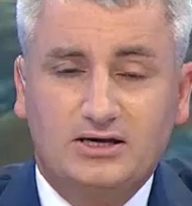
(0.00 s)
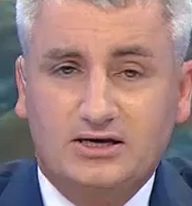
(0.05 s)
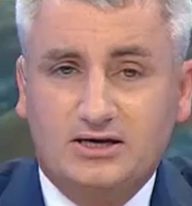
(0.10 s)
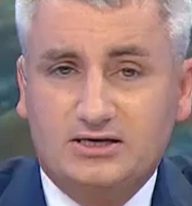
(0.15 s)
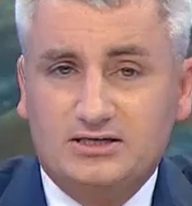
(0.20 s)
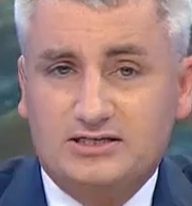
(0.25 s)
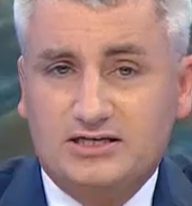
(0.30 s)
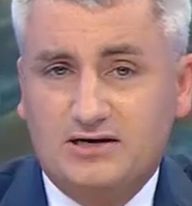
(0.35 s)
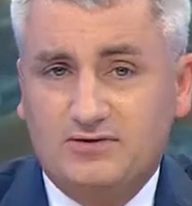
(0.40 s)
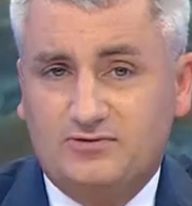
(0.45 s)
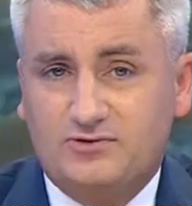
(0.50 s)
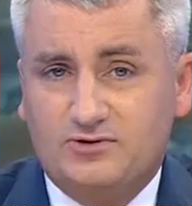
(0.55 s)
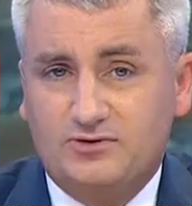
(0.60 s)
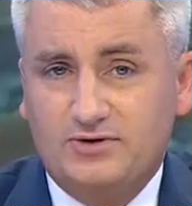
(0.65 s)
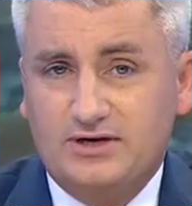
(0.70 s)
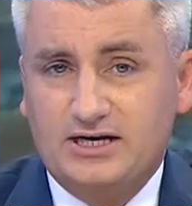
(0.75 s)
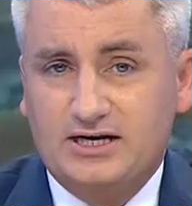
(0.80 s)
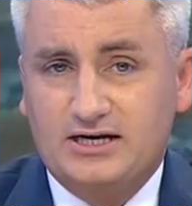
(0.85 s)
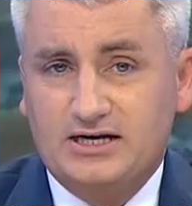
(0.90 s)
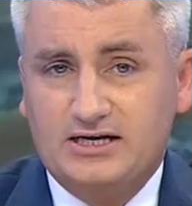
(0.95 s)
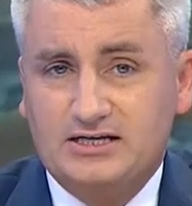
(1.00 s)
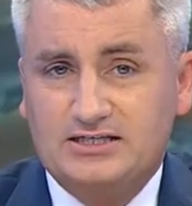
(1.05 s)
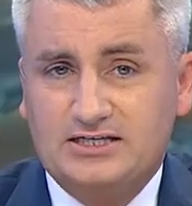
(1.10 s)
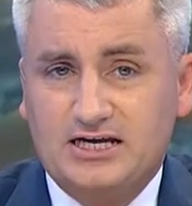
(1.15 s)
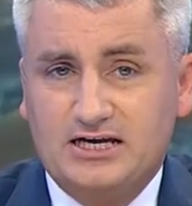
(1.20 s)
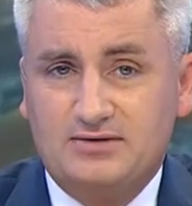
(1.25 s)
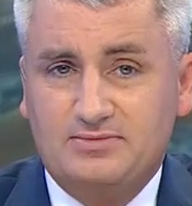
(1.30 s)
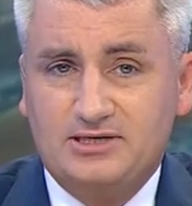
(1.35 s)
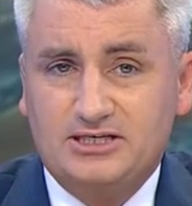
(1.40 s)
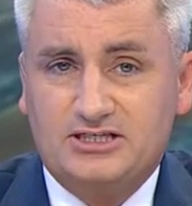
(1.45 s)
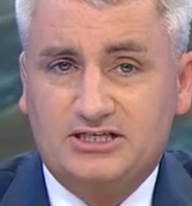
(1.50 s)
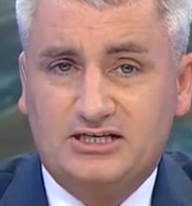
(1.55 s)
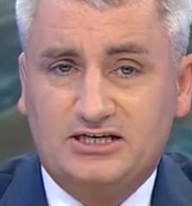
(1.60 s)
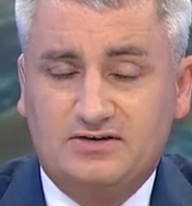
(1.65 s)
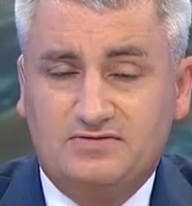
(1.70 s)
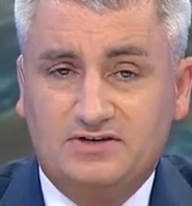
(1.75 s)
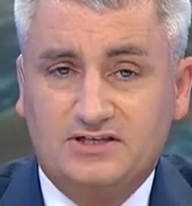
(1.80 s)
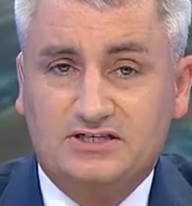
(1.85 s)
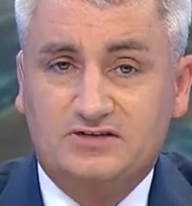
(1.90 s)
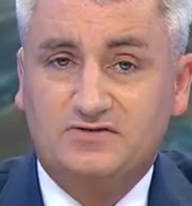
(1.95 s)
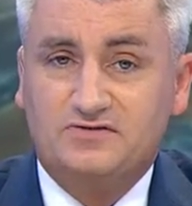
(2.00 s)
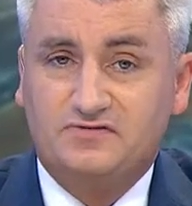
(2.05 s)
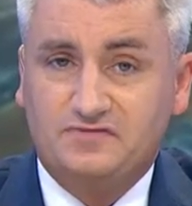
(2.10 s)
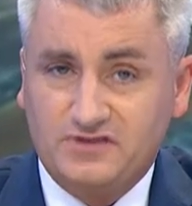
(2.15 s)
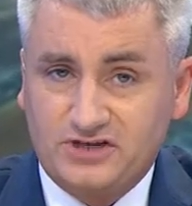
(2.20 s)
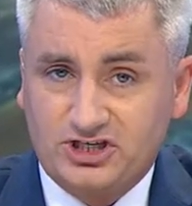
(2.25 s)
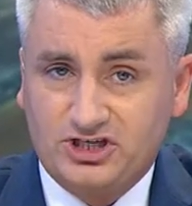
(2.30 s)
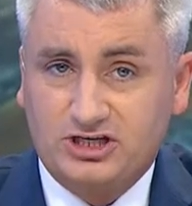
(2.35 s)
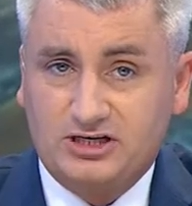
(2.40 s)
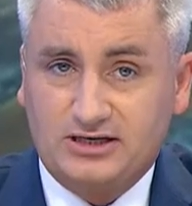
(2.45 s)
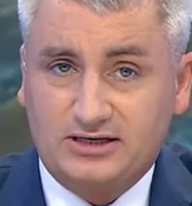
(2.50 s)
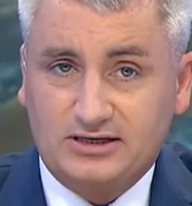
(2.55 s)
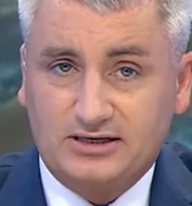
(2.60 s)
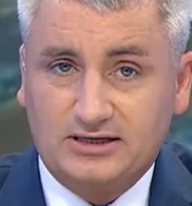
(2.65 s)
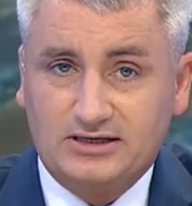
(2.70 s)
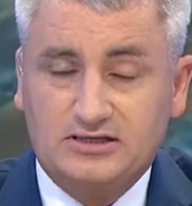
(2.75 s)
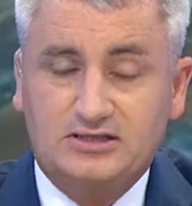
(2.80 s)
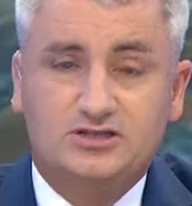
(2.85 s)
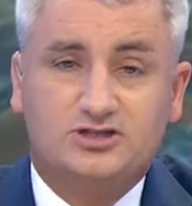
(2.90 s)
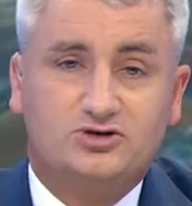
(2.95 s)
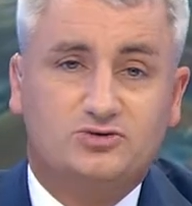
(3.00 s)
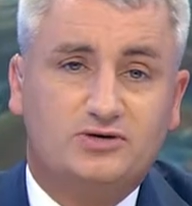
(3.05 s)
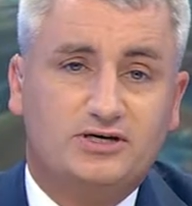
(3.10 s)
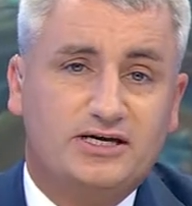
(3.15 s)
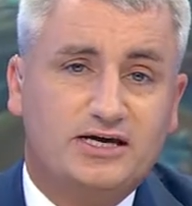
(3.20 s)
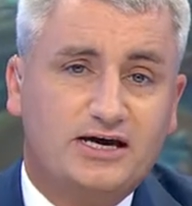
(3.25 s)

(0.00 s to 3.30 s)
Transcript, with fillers: South Korea is aiming to give its fishing industry